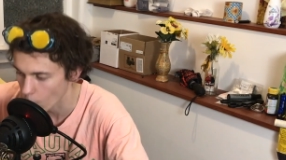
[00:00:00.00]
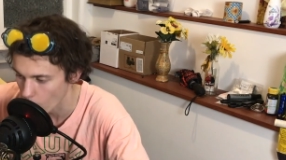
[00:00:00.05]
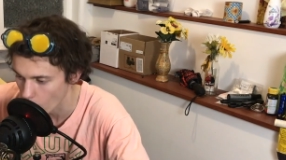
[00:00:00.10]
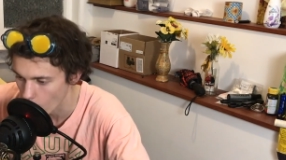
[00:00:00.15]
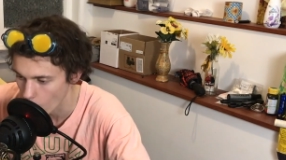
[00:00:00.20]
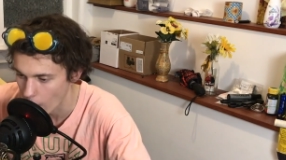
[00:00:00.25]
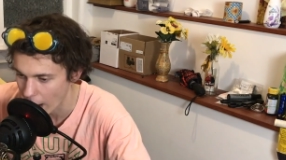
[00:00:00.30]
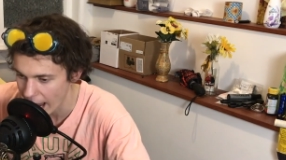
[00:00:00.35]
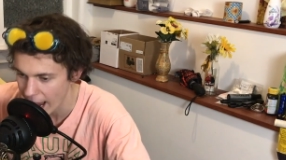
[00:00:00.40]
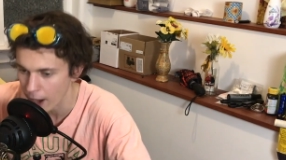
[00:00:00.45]

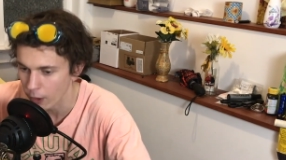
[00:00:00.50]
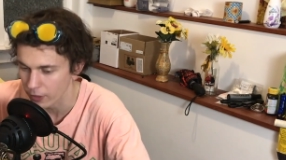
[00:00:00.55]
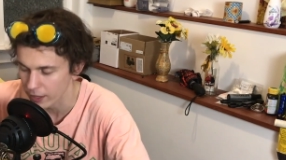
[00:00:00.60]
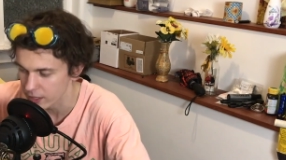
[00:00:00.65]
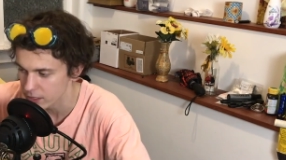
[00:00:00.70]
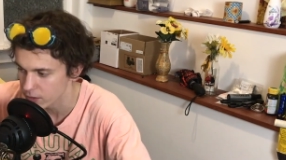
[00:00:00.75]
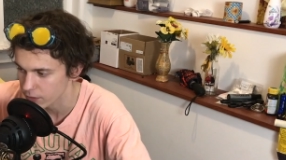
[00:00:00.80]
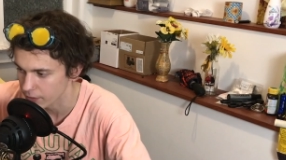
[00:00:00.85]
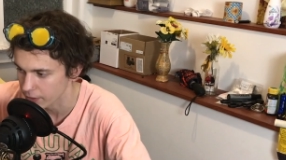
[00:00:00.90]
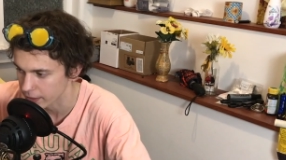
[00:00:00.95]
wow,
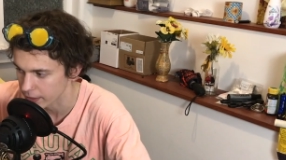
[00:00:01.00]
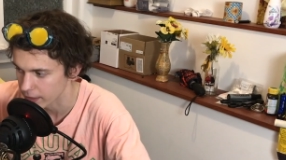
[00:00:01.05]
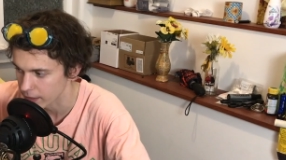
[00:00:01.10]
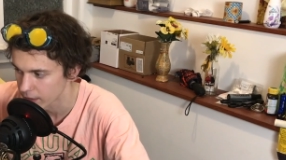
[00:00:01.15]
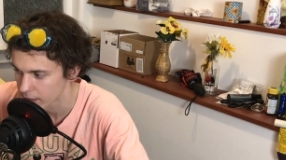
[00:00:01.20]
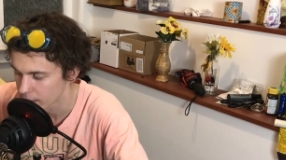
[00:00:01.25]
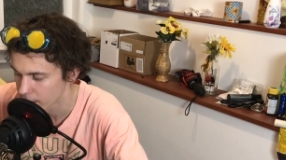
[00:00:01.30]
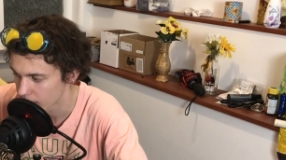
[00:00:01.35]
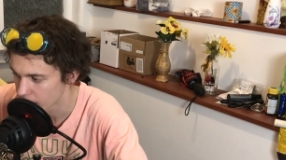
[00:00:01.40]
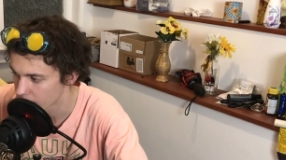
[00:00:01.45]
that's funny.
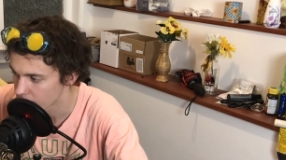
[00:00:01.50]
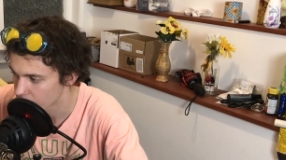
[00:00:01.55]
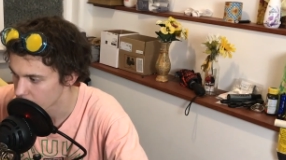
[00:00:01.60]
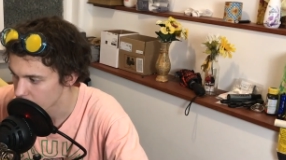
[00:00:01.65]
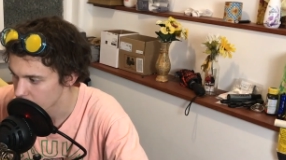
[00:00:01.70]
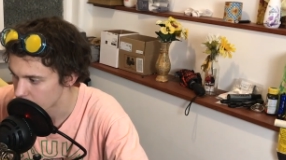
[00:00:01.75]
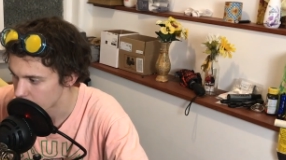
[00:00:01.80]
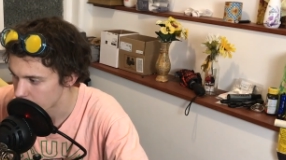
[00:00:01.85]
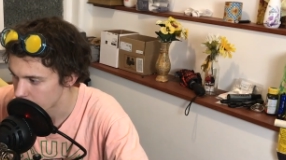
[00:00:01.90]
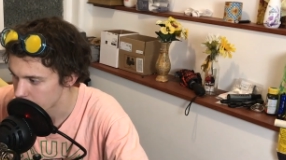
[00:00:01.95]

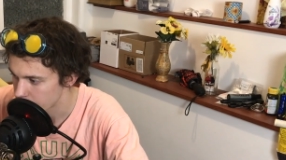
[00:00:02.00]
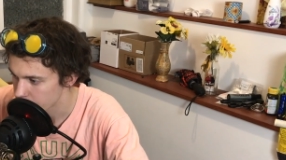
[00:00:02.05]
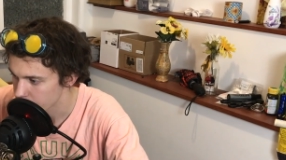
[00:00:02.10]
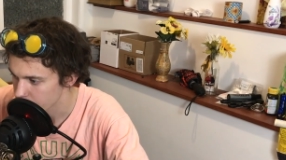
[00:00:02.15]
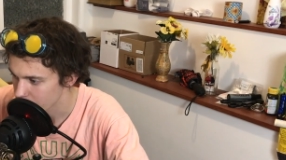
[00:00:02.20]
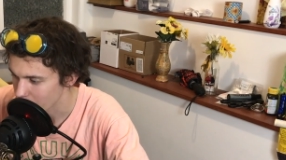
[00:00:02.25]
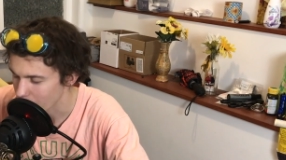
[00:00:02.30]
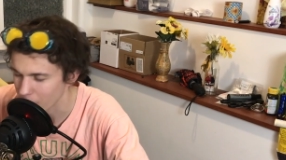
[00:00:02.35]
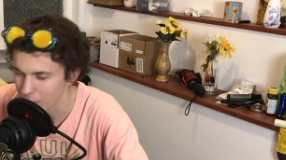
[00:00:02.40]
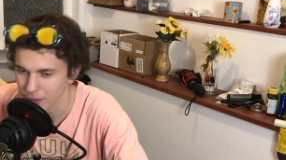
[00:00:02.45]

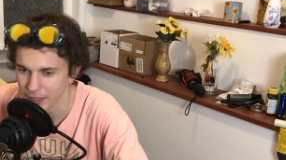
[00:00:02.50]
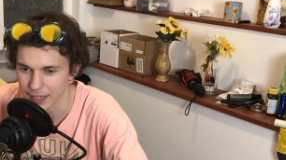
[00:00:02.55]
Or